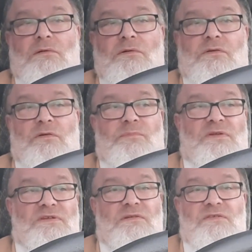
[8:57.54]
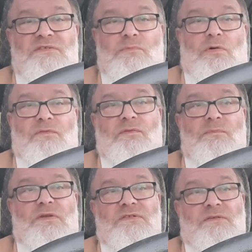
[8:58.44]
Could be smoke
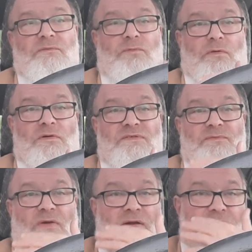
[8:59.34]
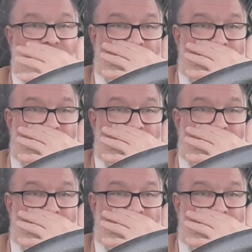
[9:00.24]
from distant forest fires.